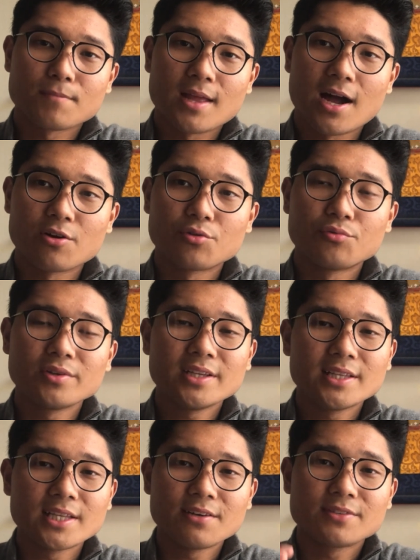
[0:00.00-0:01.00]
how to really
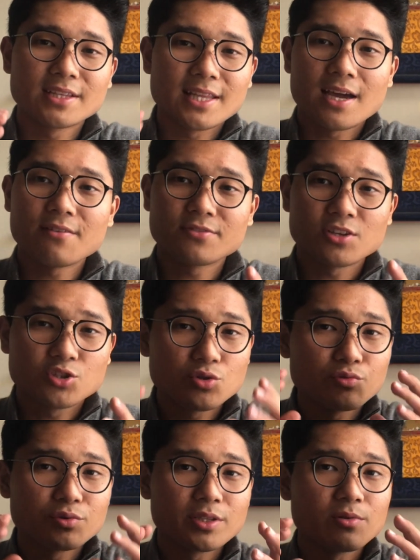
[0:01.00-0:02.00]
live the life that you
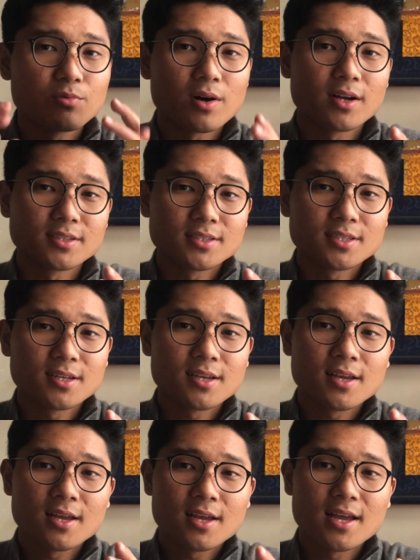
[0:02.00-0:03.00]
really want
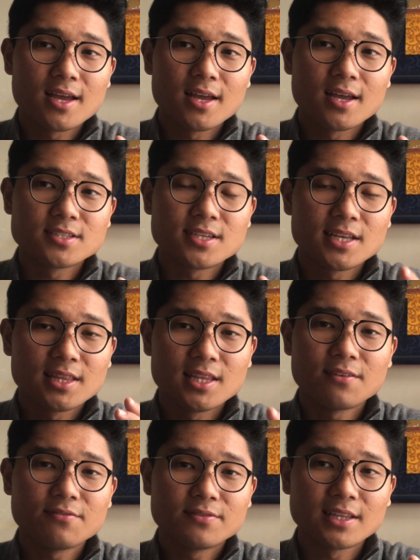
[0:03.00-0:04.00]
and
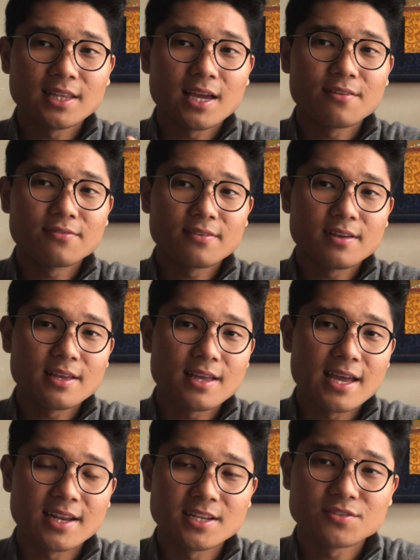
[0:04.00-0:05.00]
live the life
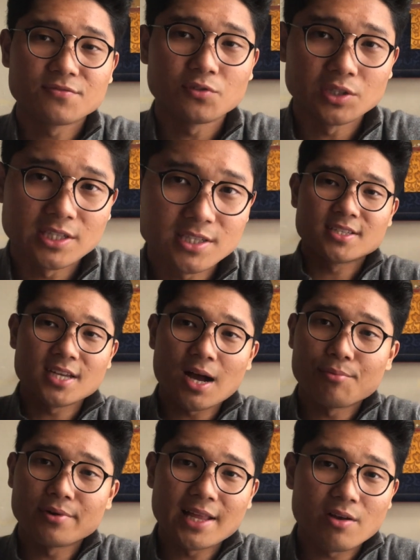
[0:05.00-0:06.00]
at its fullest.
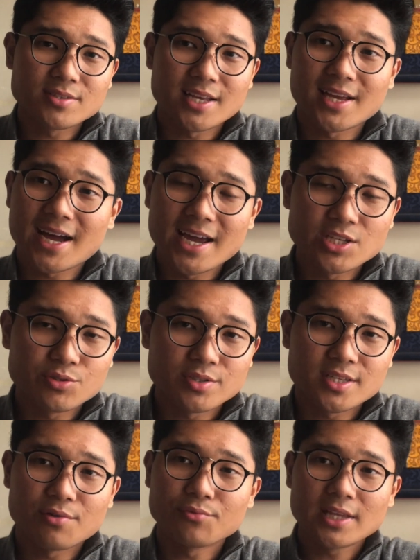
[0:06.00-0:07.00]
Top renowned psychiatrist
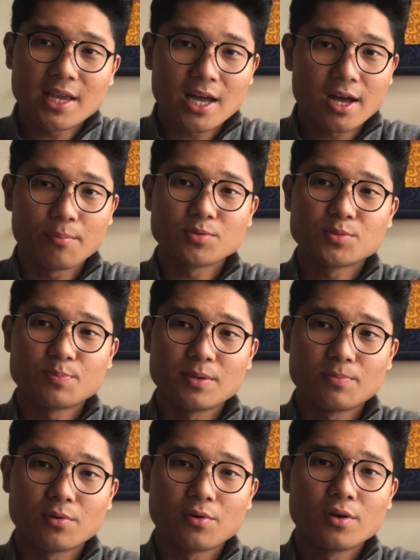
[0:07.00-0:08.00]
that really helps
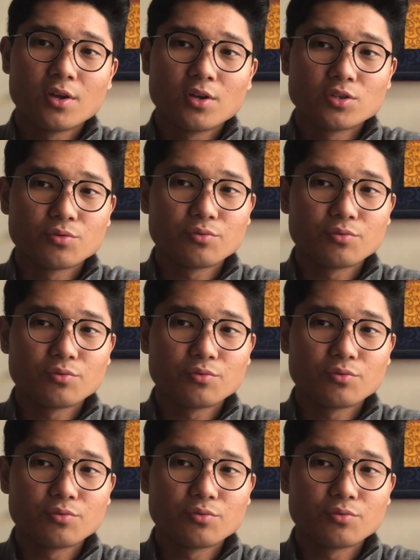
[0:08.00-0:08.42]
people to